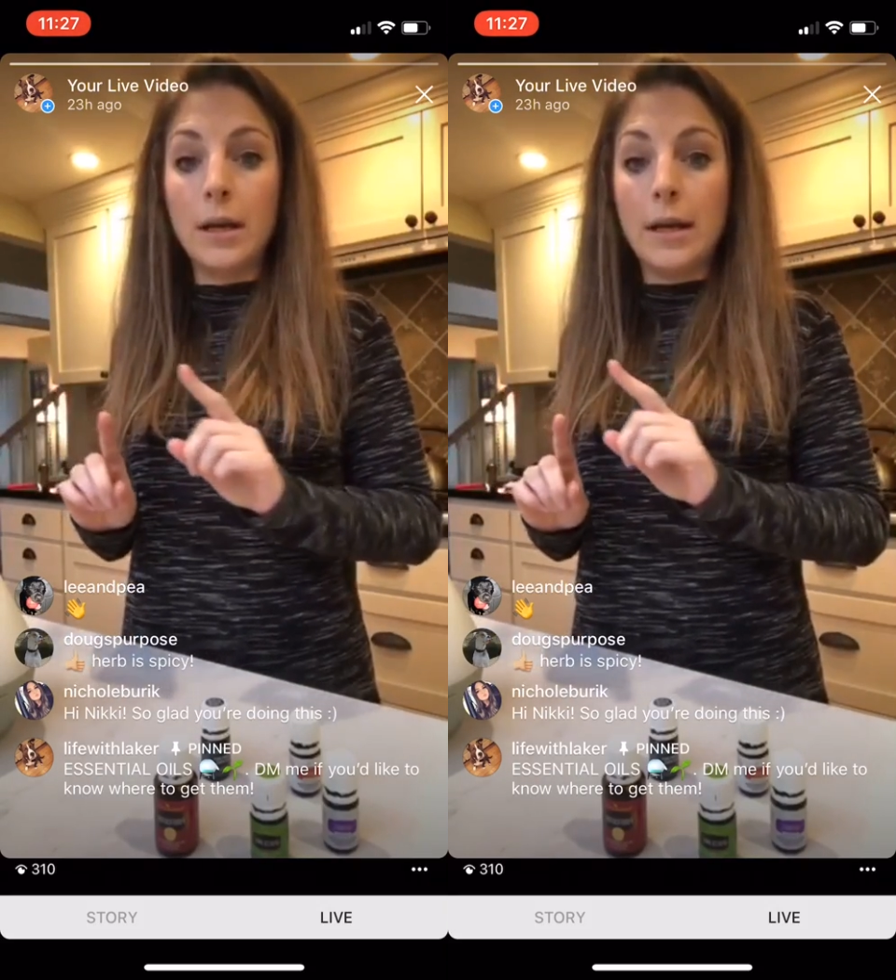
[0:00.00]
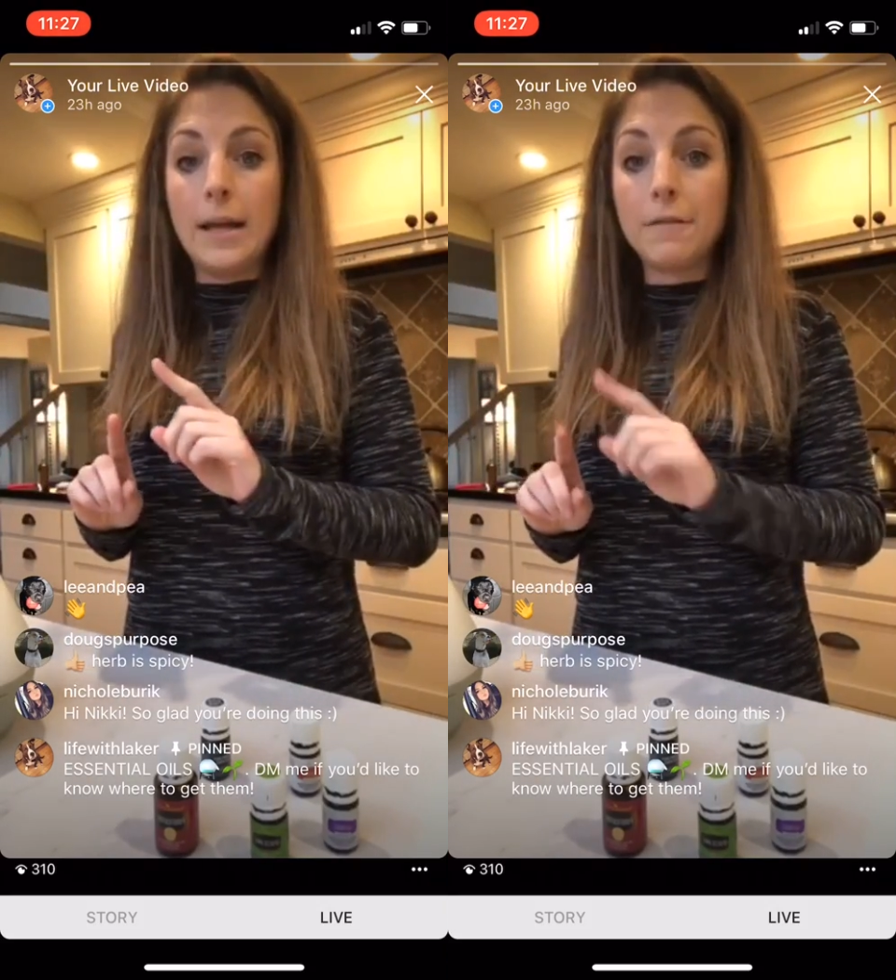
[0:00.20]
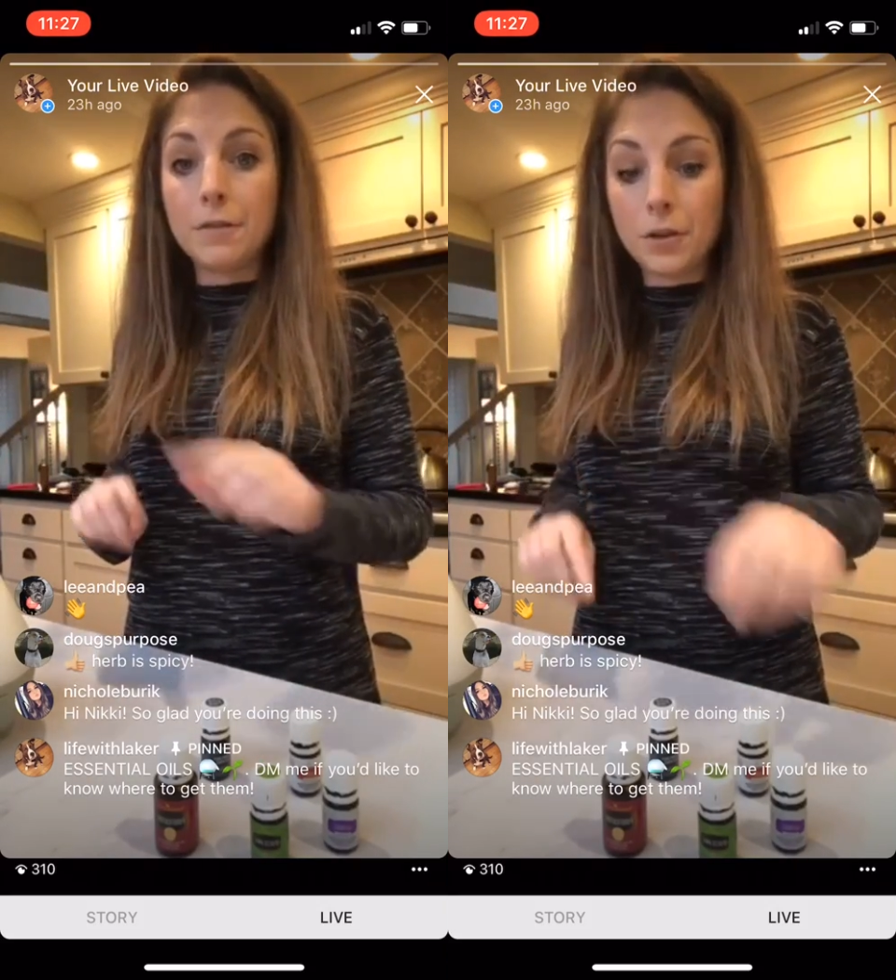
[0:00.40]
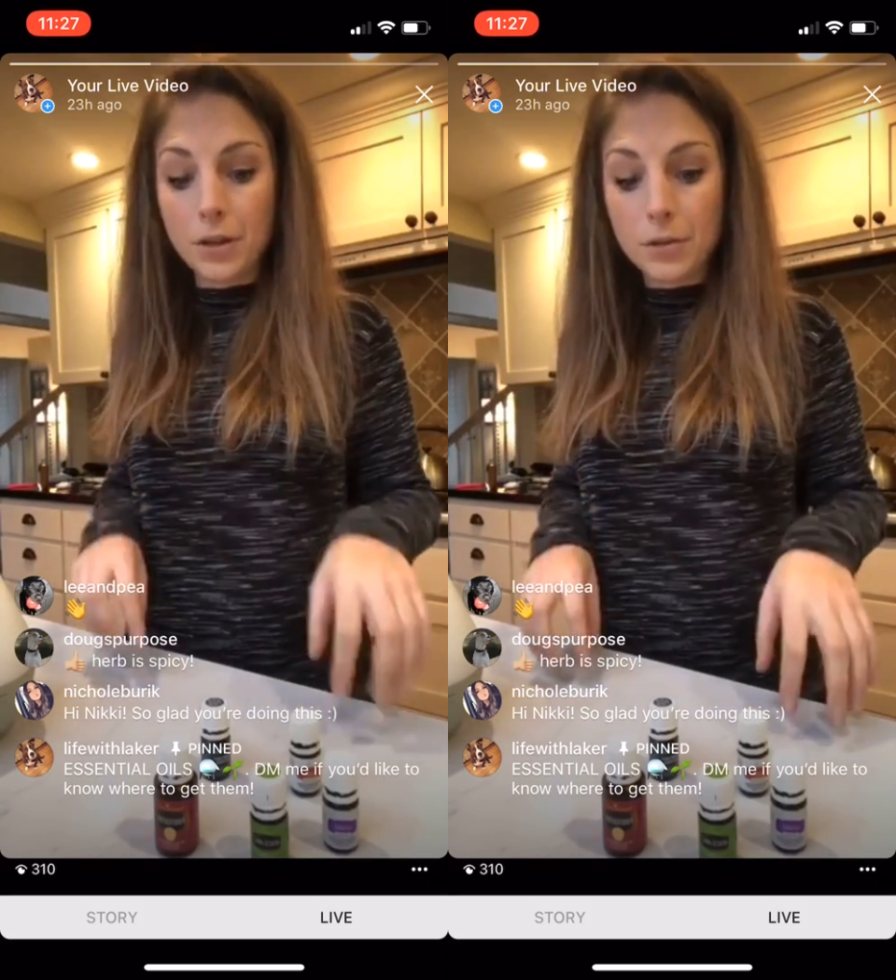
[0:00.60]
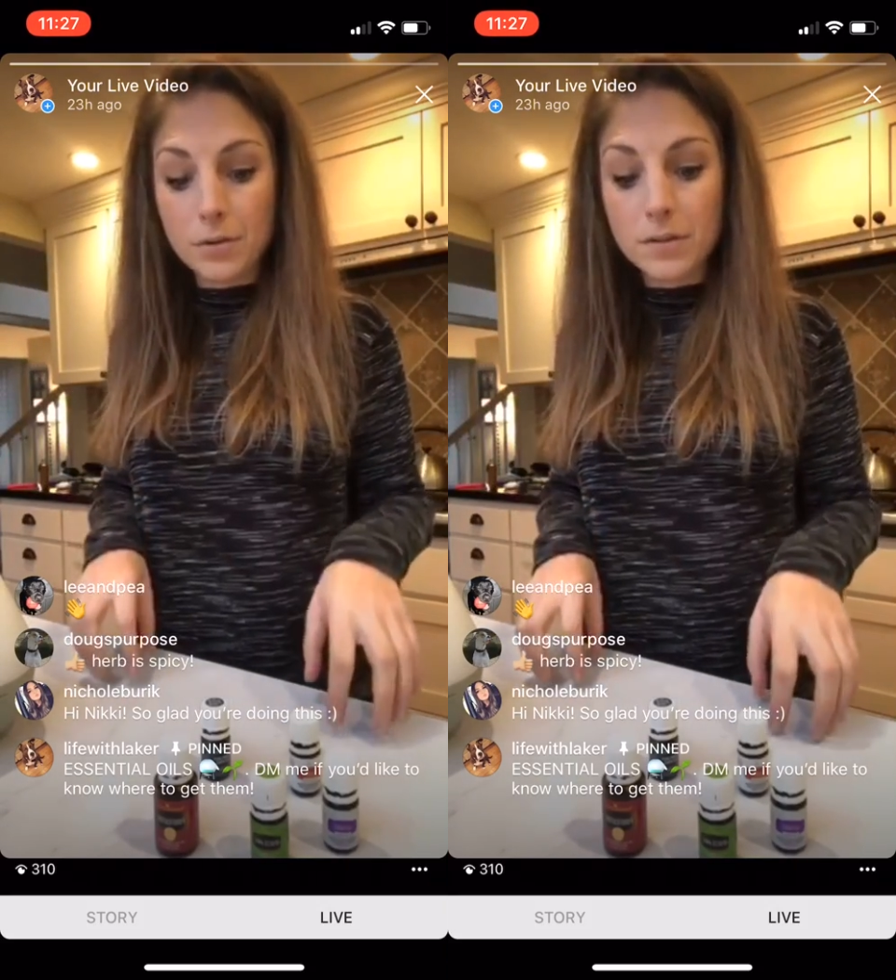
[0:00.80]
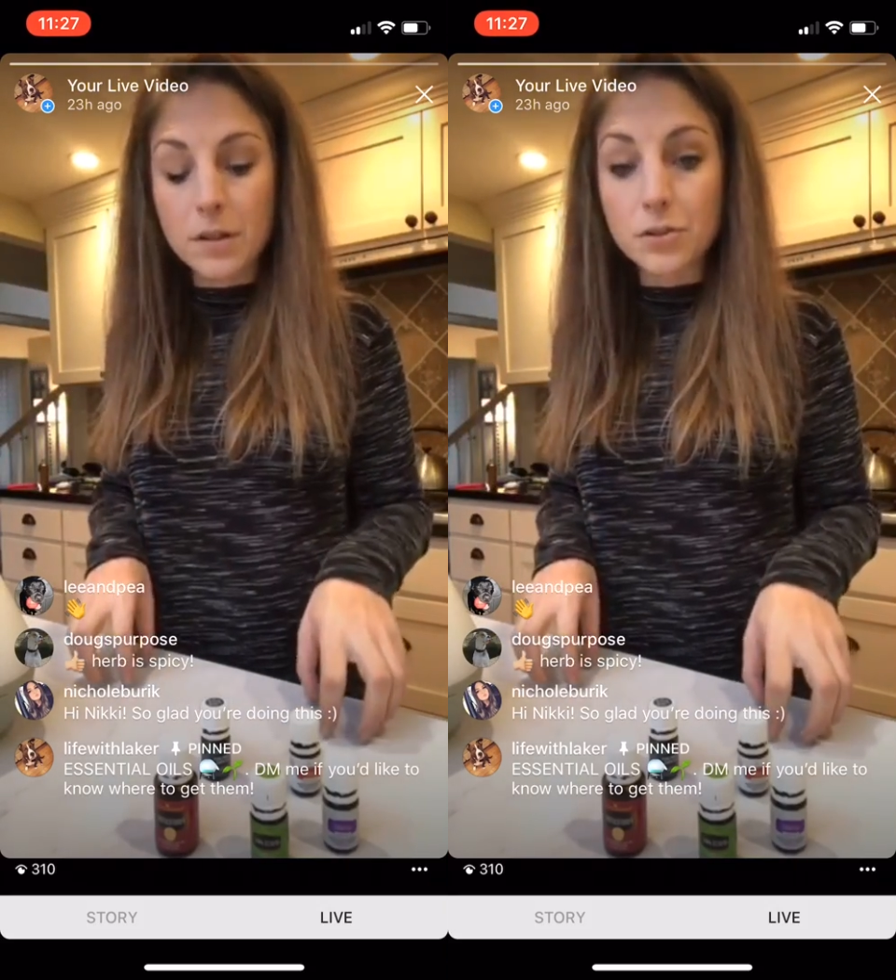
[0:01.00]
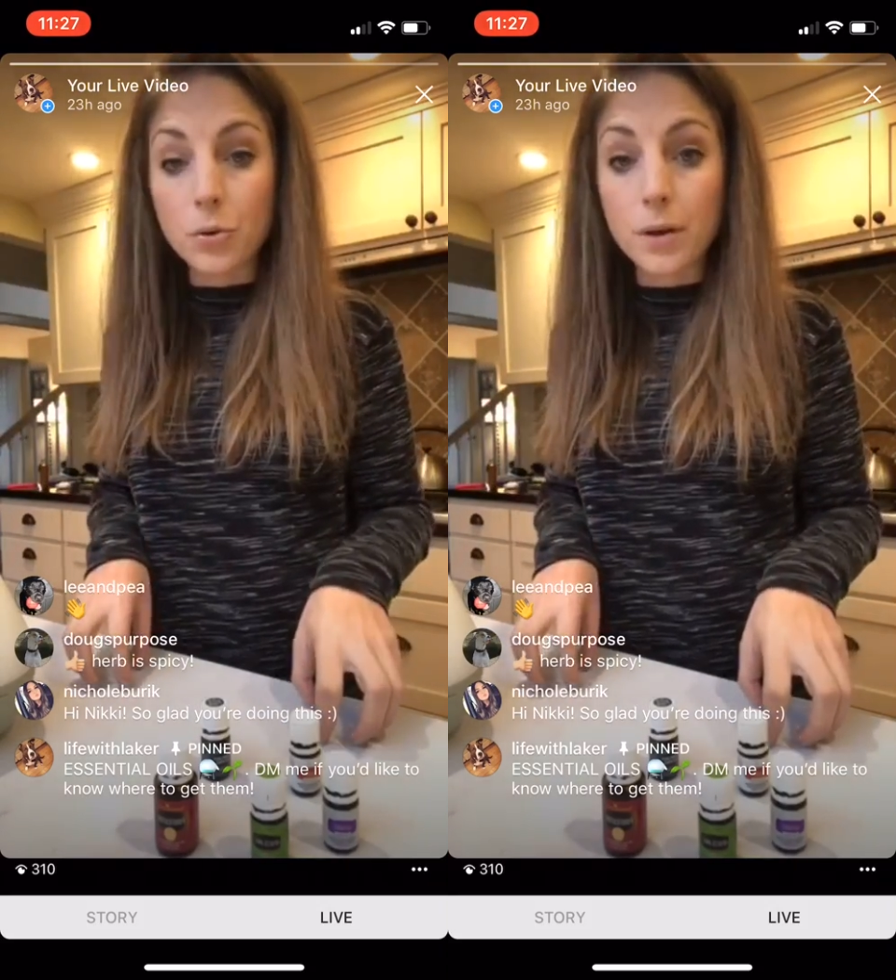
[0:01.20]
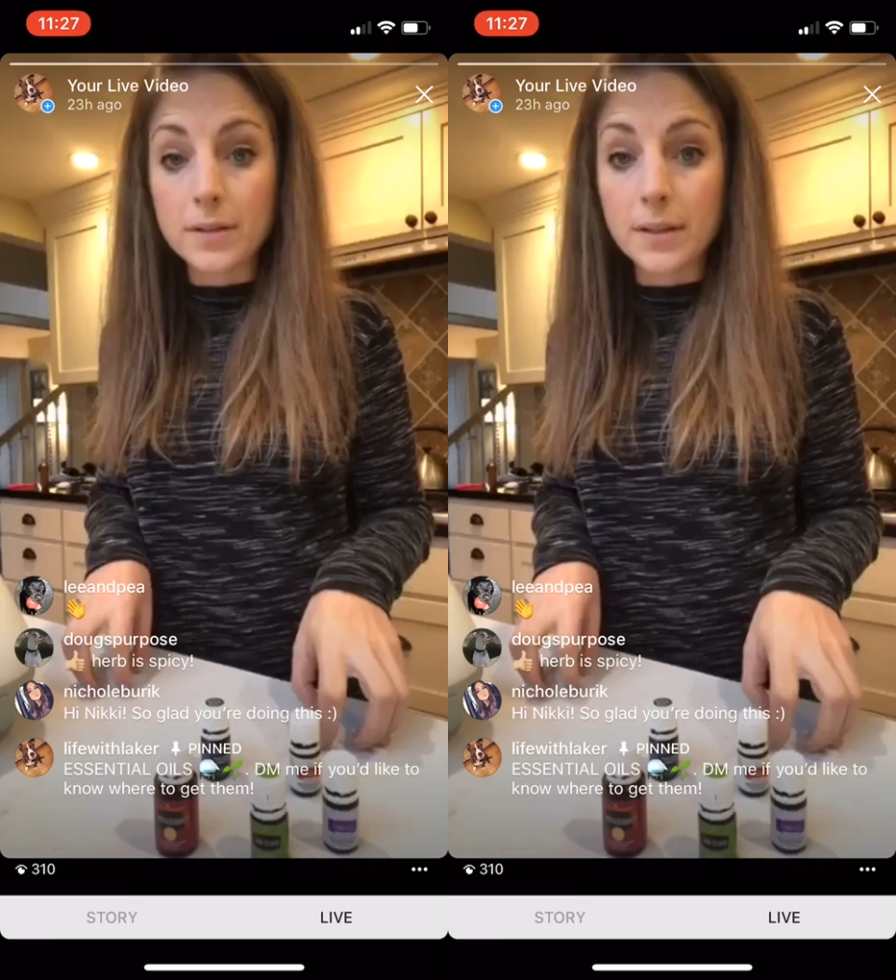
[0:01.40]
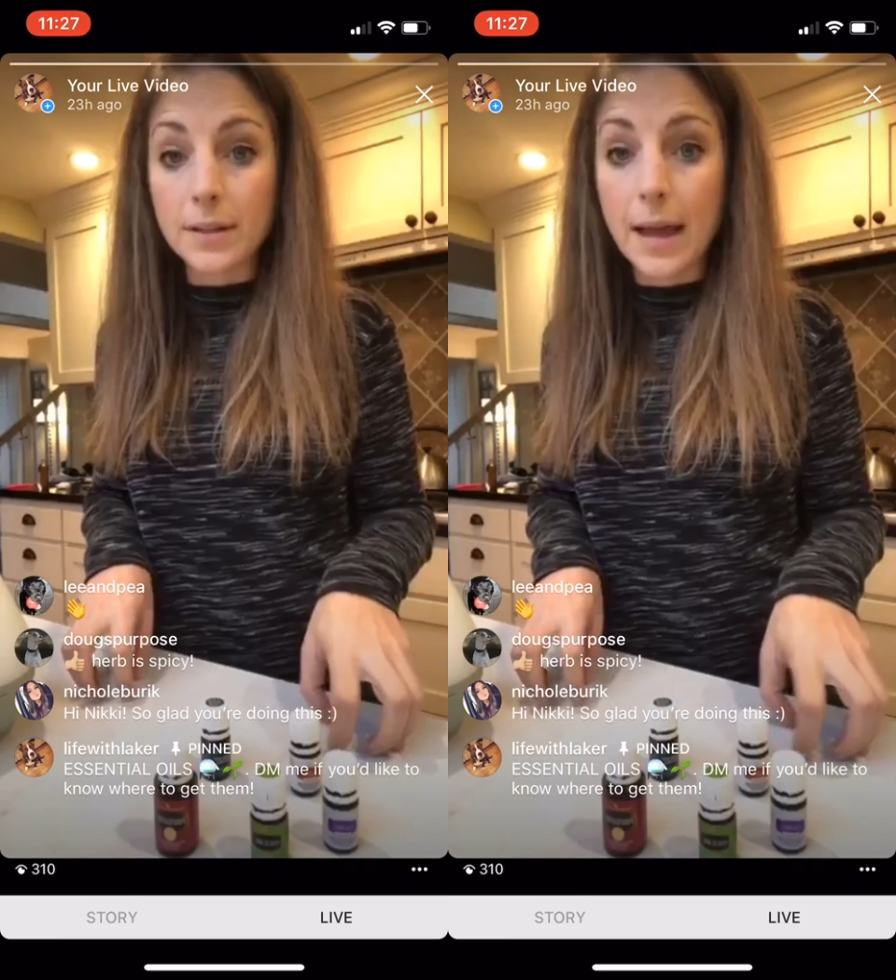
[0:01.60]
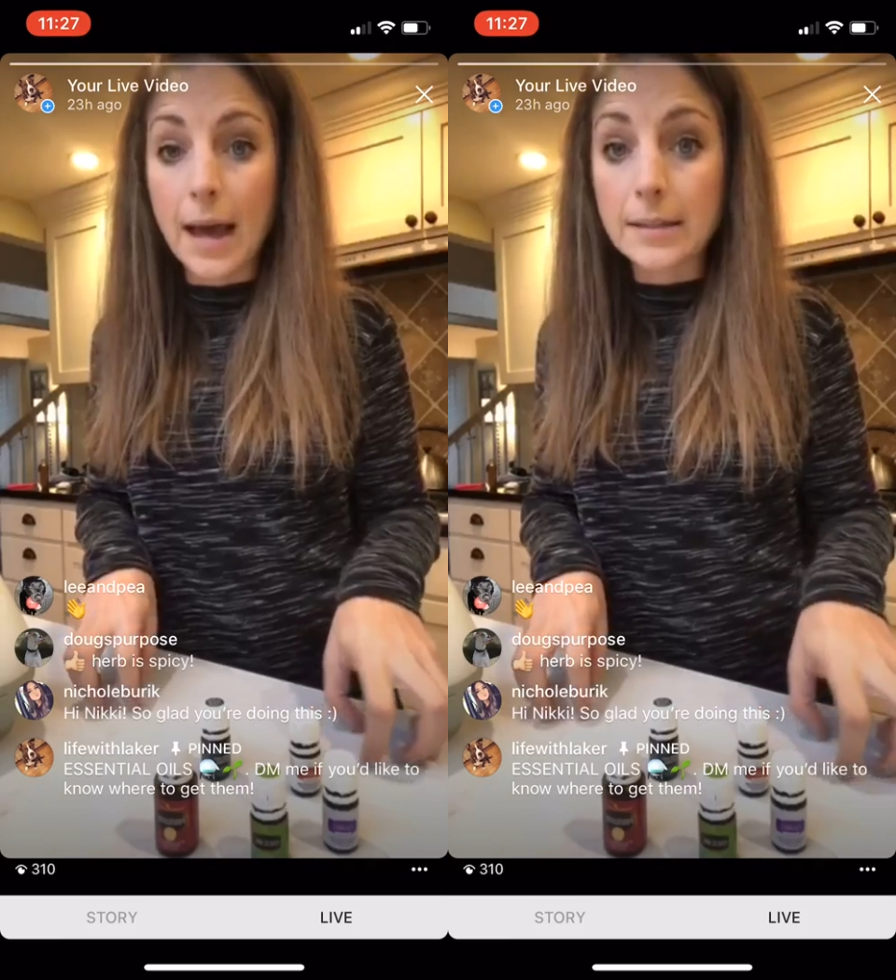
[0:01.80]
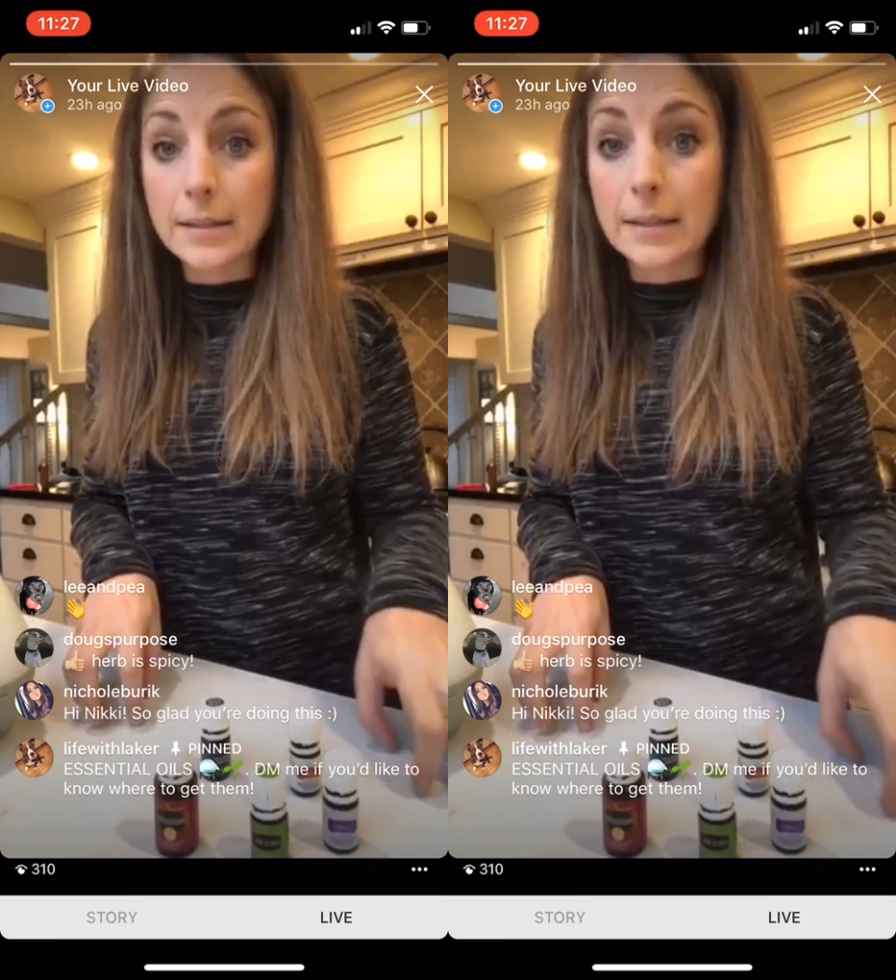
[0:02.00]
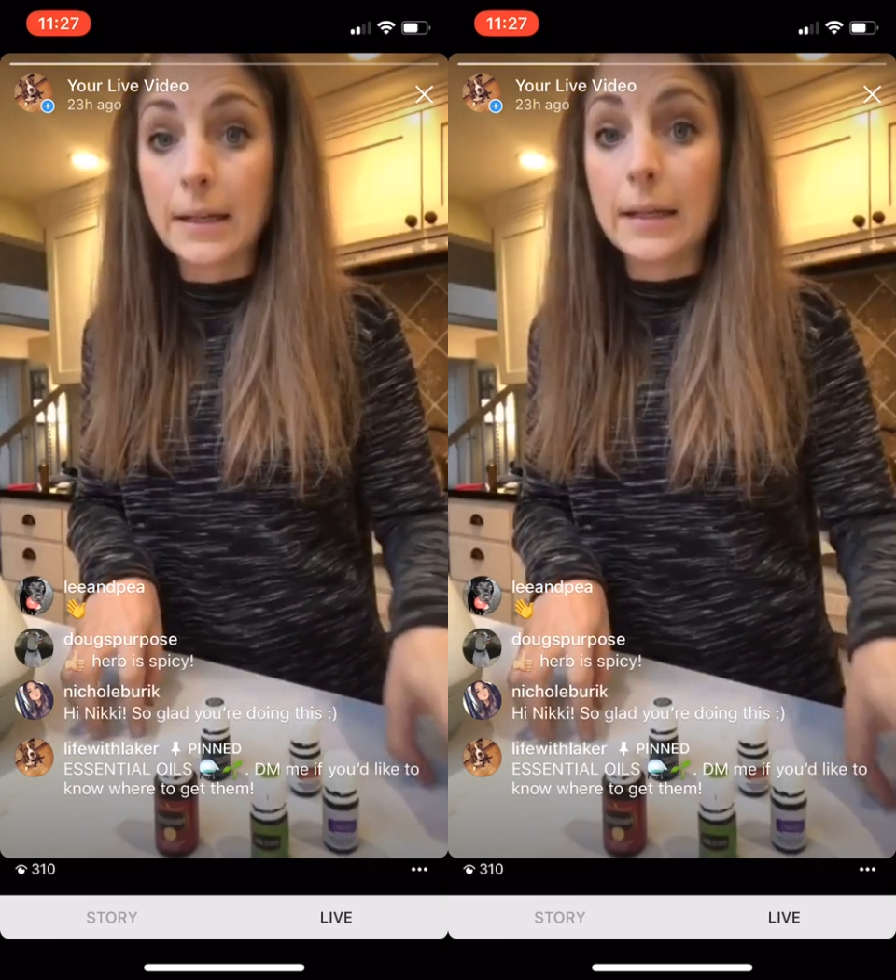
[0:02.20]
if you're going to use essential oils on cats,